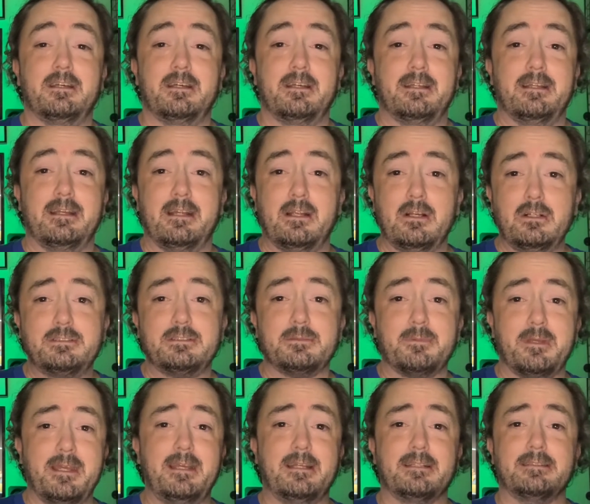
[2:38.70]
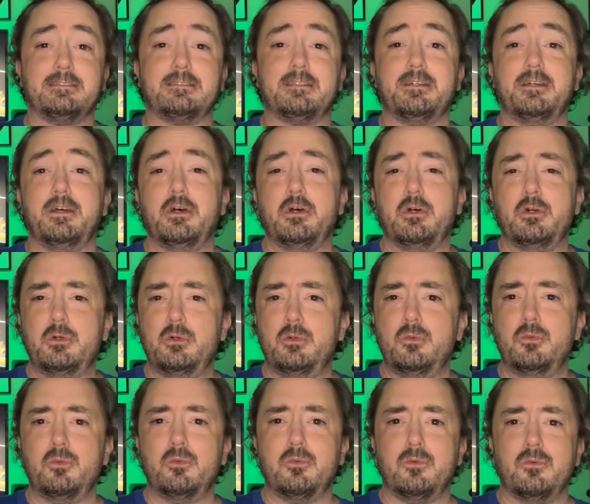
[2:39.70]
here's some kids
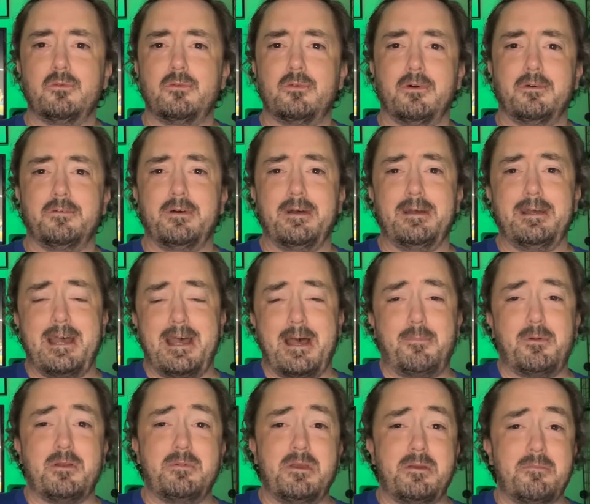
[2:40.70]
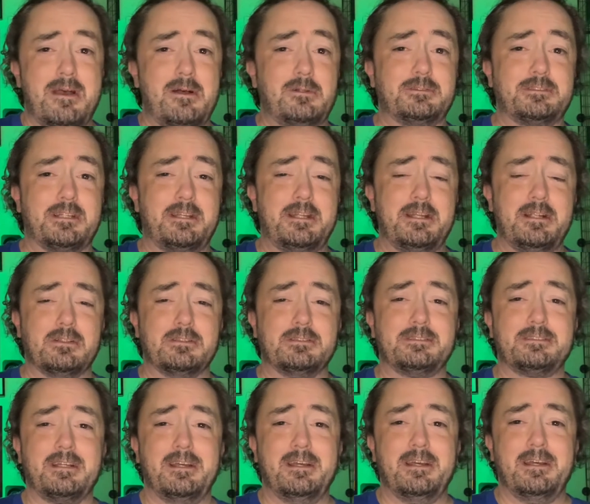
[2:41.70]
who happen to be Mouseketeers,
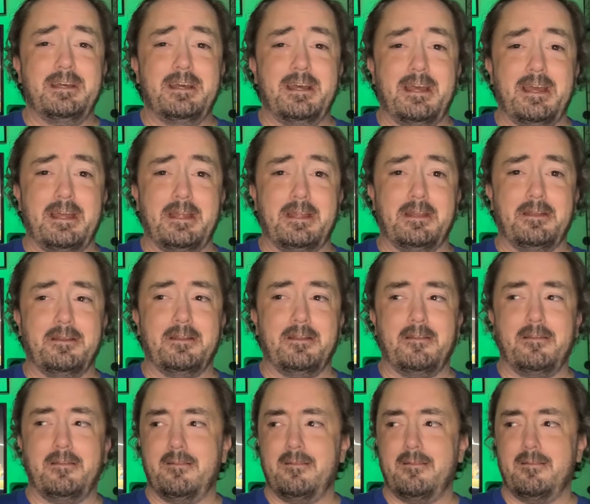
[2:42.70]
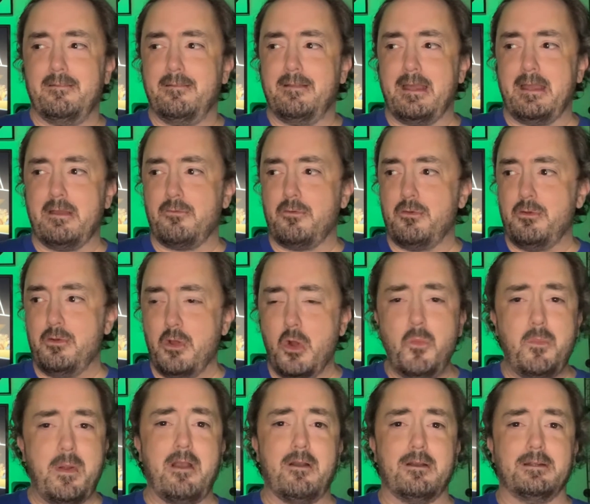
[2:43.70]
and they have no
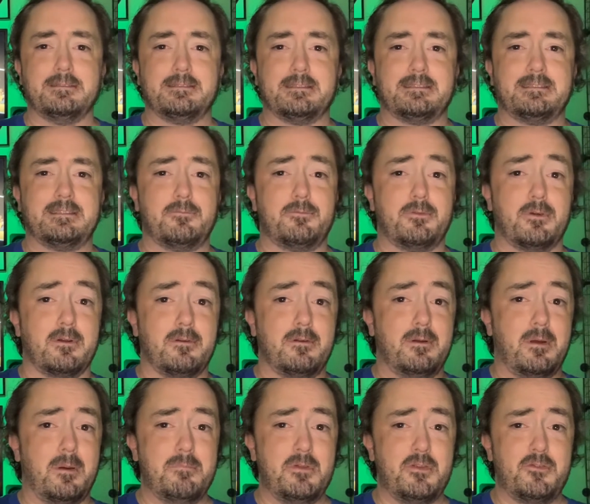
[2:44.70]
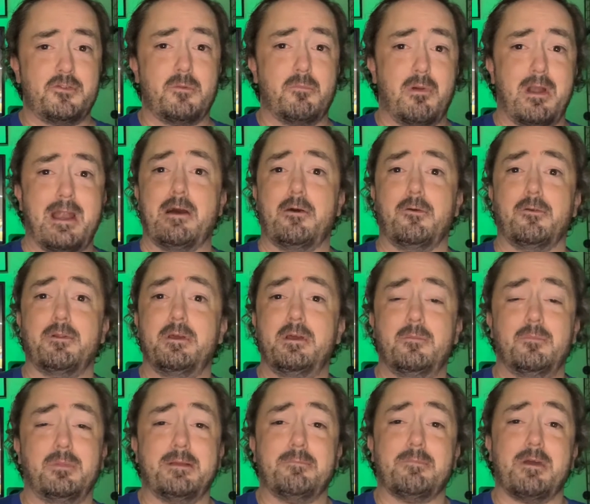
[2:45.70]
parents except for Mr. Brown,
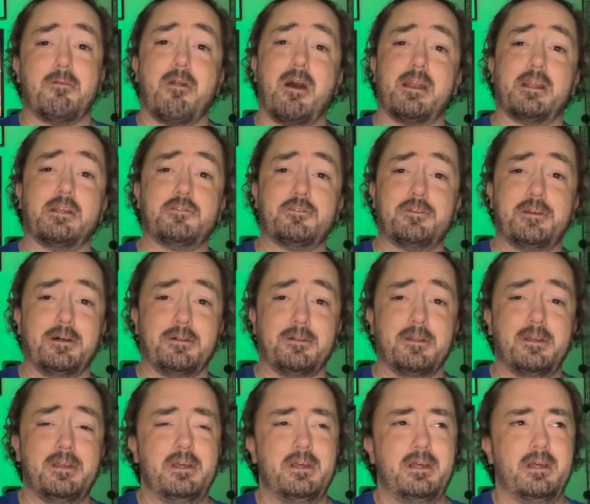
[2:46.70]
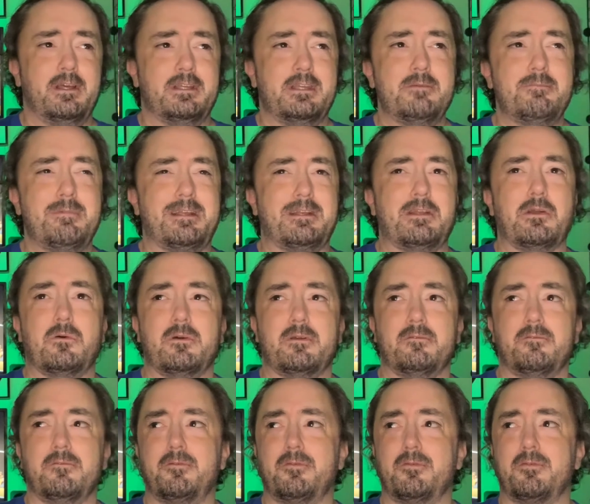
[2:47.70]
played by Ronnie Schell. You might know him
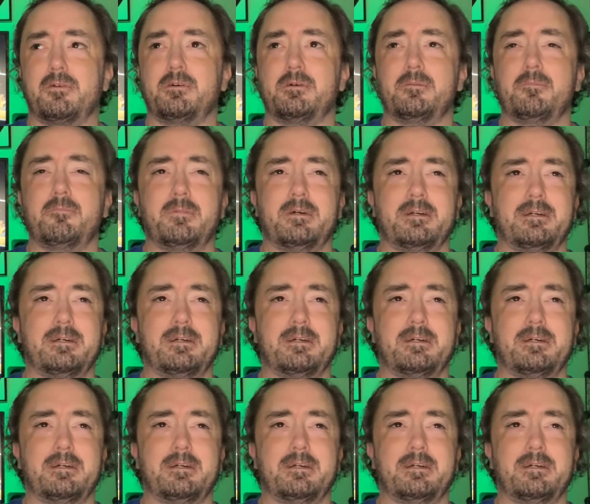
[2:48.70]
from,